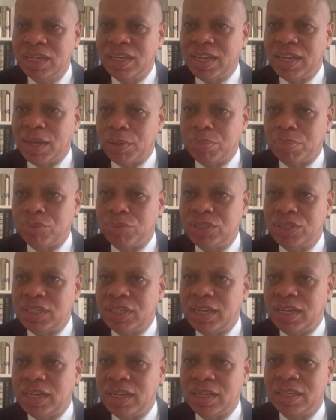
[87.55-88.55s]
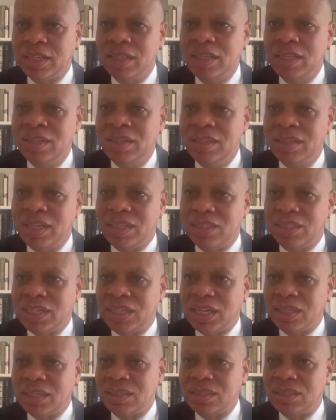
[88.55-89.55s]
not appreciating that the
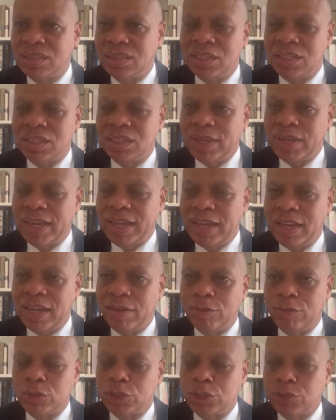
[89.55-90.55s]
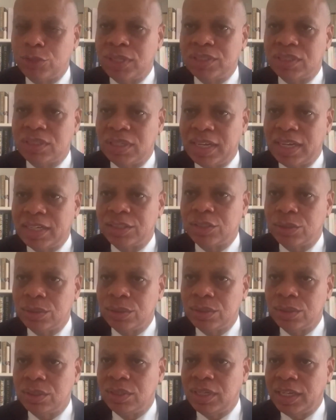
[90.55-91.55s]
challenges that we have are
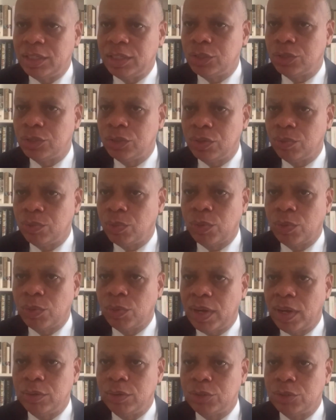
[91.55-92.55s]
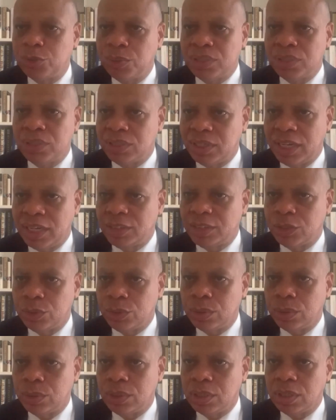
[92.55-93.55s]
transnational in nature and require
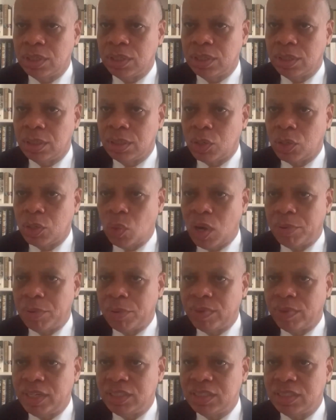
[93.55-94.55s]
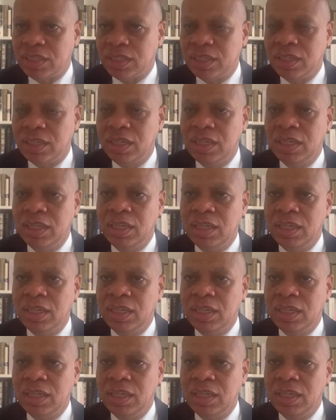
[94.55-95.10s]
transnational cooperation.